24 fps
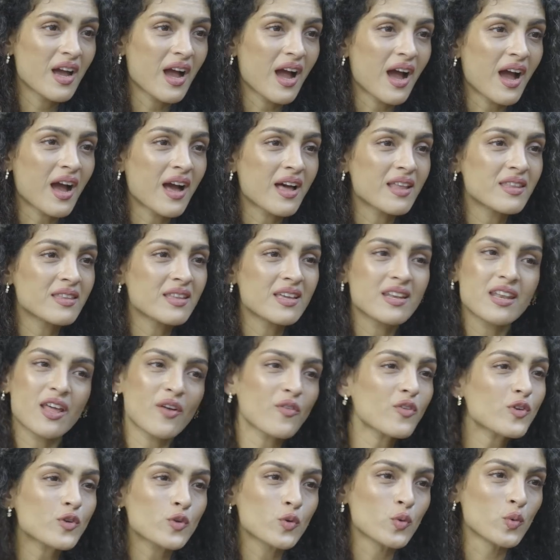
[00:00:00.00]
and they're
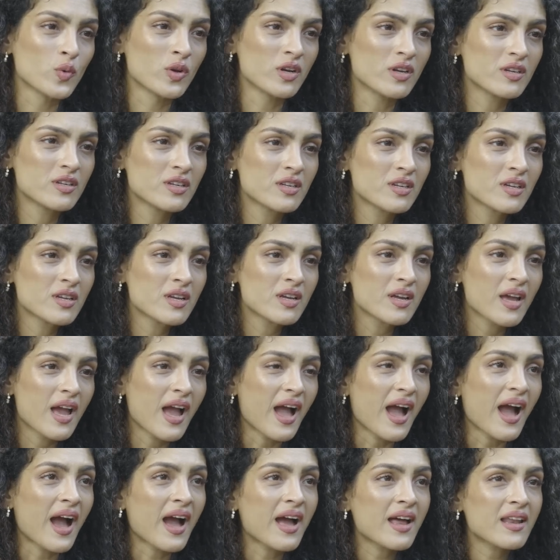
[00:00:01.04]
never told.
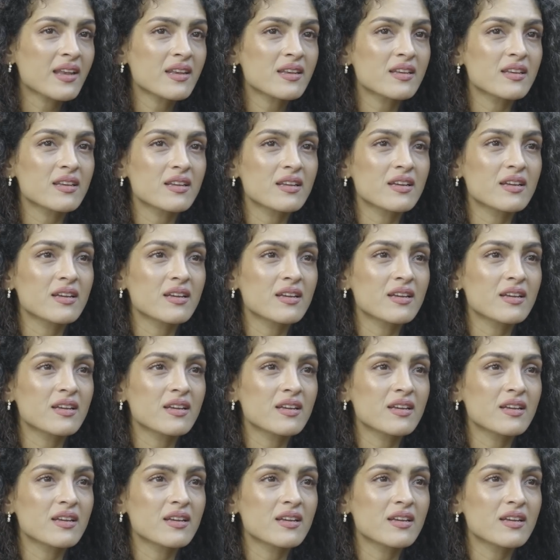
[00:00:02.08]
And